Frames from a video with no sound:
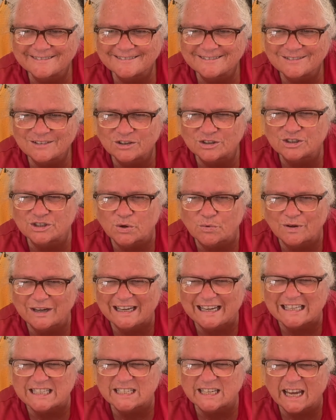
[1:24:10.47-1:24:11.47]
Or sewing
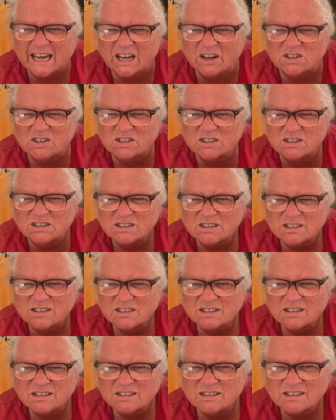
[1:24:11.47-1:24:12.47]
is chaos.
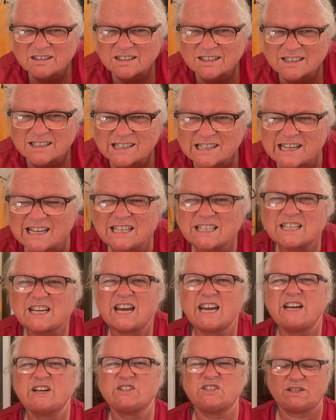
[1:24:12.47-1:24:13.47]
Is
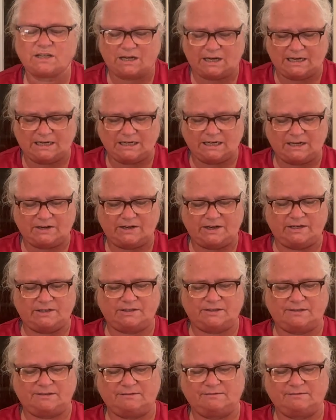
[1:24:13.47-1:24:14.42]
chaos in chaos?